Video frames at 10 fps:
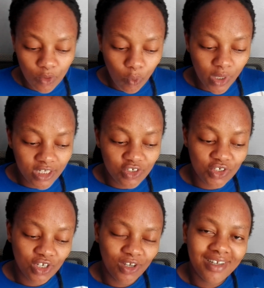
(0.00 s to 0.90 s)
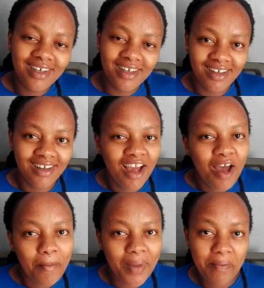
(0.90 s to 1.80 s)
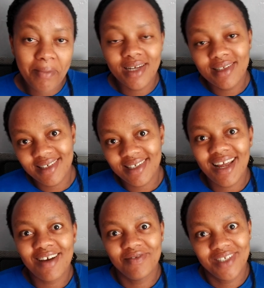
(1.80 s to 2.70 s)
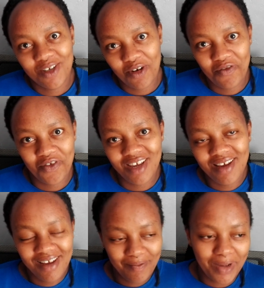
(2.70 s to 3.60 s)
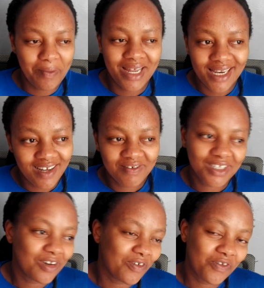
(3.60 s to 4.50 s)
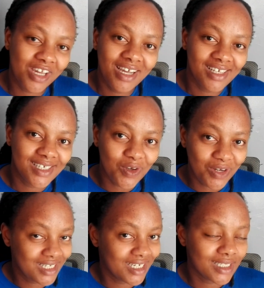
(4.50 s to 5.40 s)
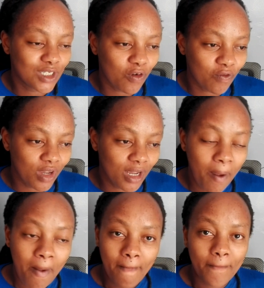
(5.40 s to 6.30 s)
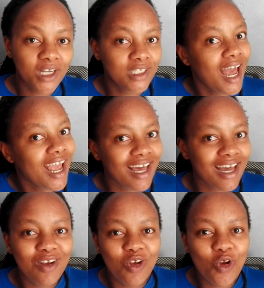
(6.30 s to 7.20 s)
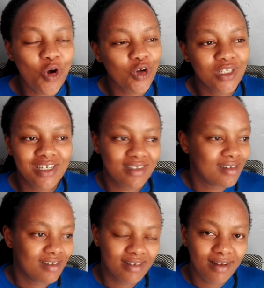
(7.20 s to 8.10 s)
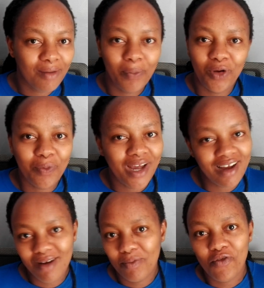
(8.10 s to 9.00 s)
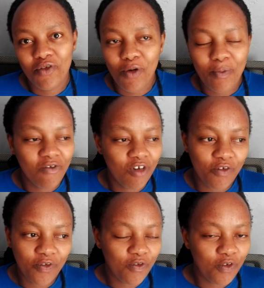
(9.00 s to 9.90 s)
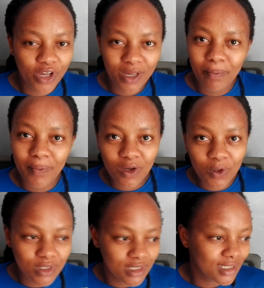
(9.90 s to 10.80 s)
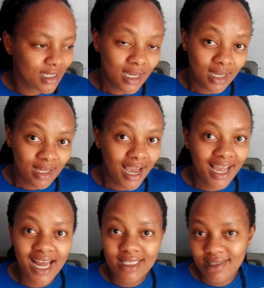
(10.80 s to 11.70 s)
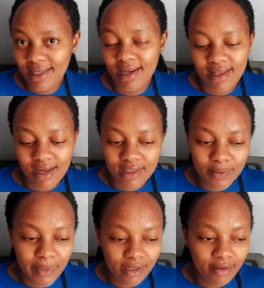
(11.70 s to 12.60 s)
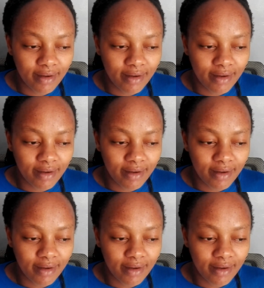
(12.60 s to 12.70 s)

Which my man loves coffee. My man loves coffee, so he takes coffee. but I cannot prepare a cup of coffee for him because I can't stand that smell